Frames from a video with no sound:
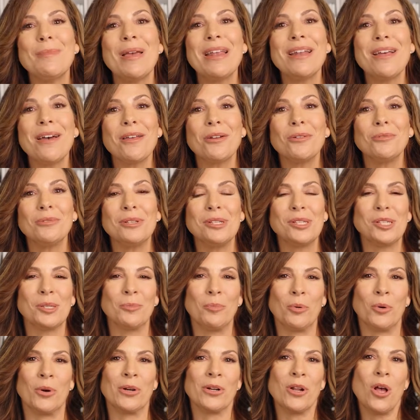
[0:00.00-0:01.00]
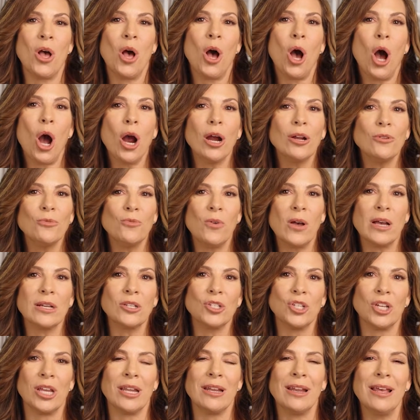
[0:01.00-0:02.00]
may not only support heart
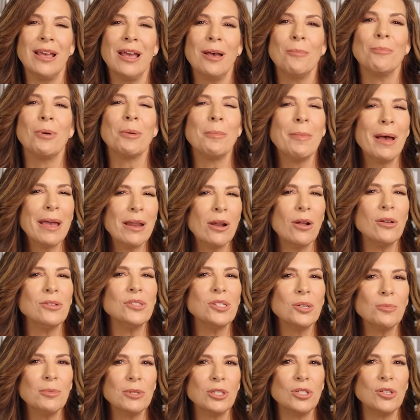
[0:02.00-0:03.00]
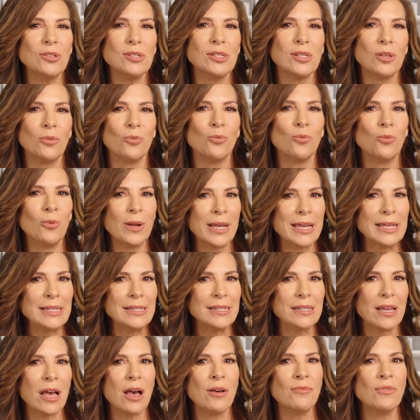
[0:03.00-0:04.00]
function, but might also reduce the
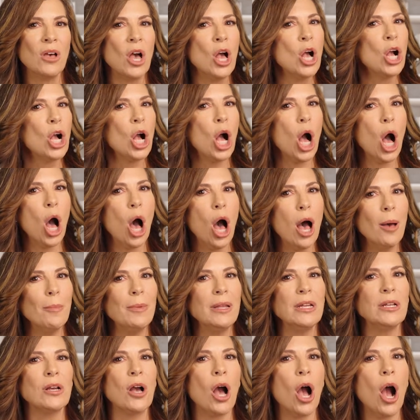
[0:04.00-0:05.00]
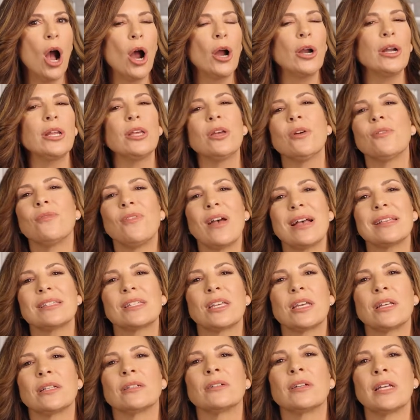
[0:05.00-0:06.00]
risk of common
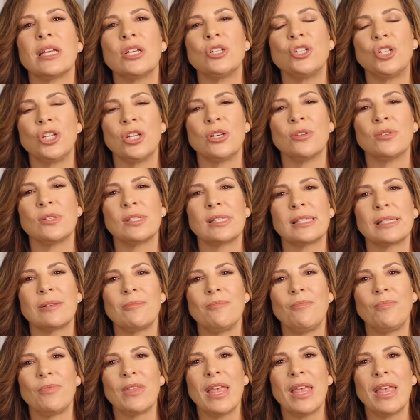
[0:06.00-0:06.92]
cardiovascular issues.